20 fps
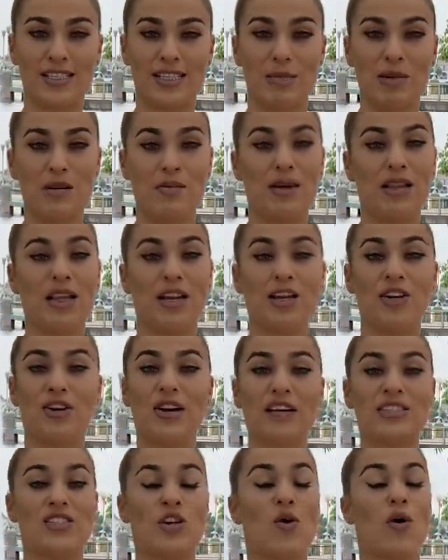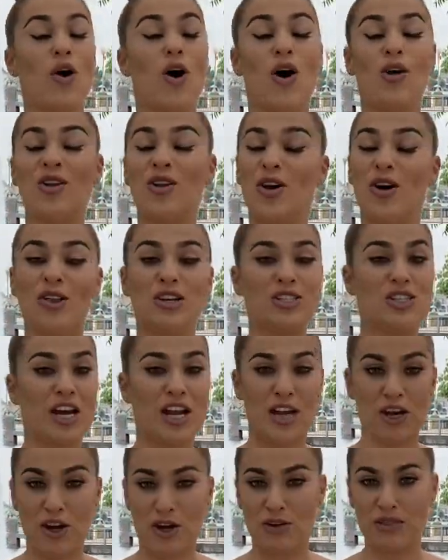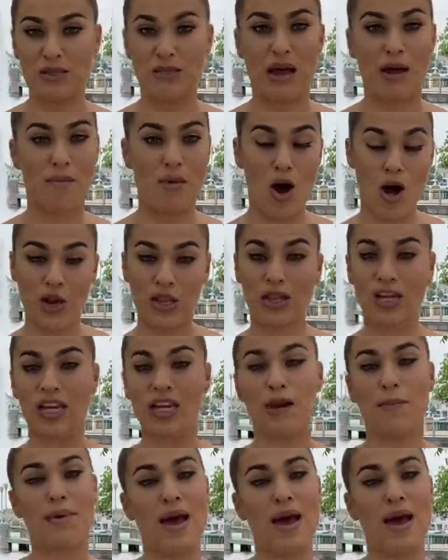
I'm going to be letting you guys know all the knowledge that I know to my modeling and